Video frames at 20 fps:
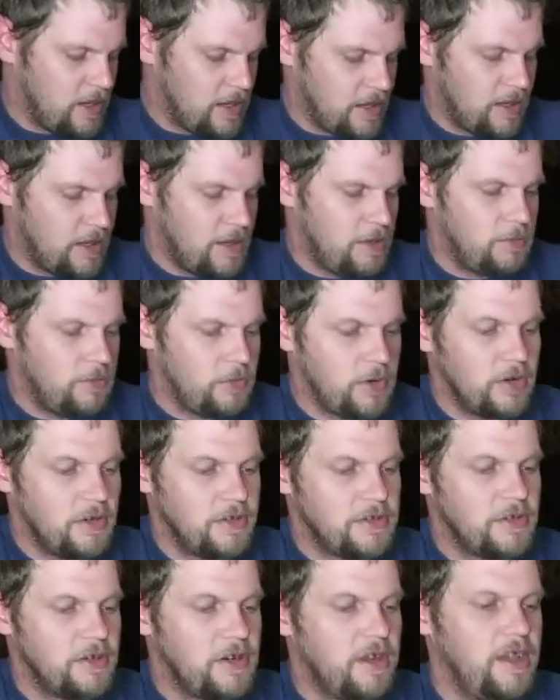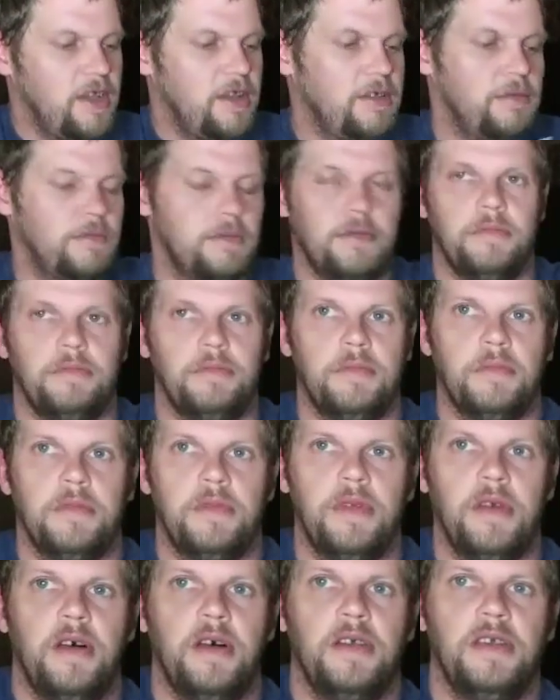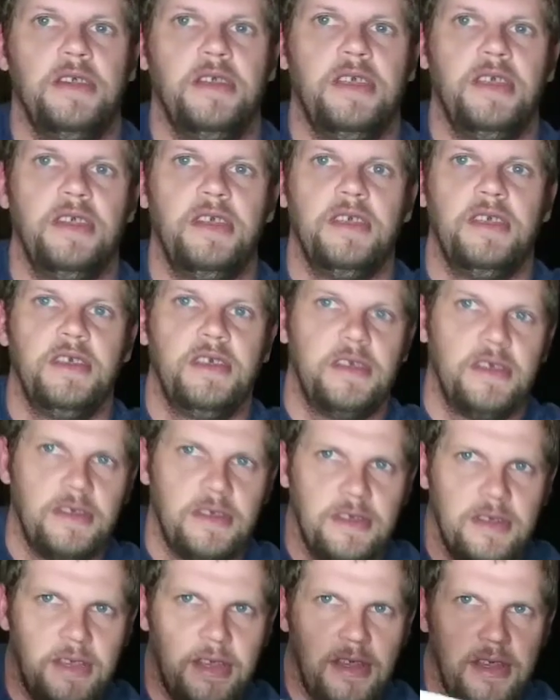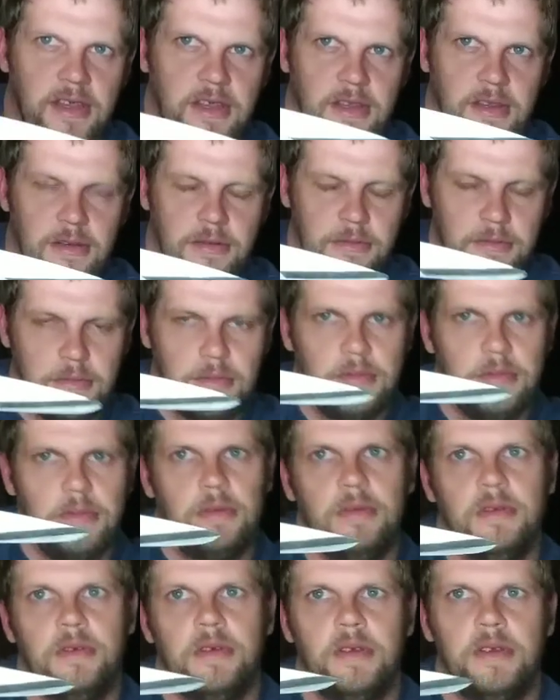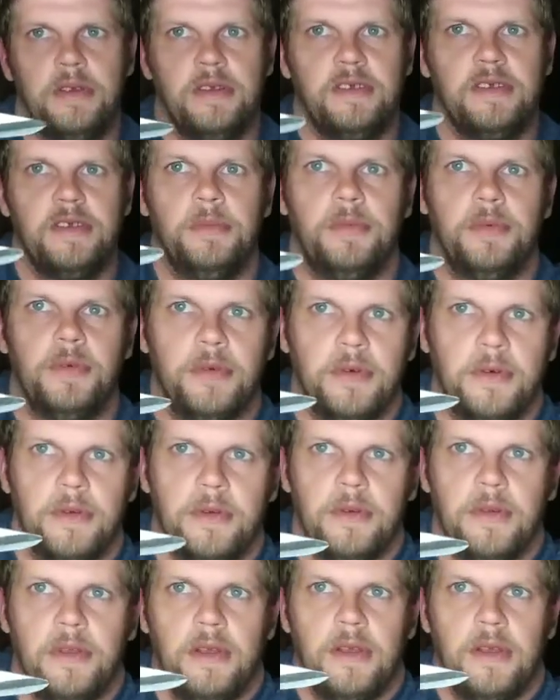We're going to start out. All you need is a simple